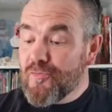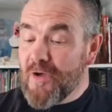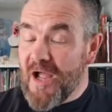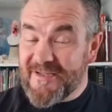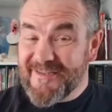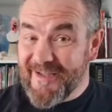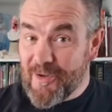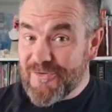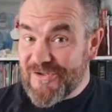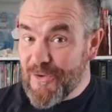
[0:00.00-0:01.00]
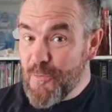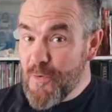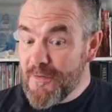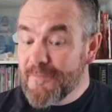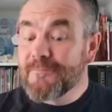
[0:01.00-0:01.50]
Actually, I got two.
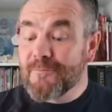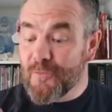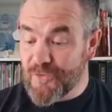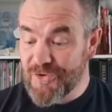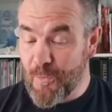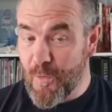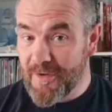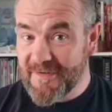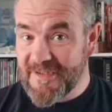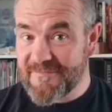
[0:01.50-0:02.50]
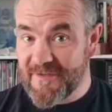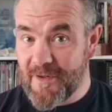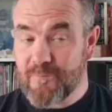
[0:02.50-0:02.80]
I'm going to show one in this video.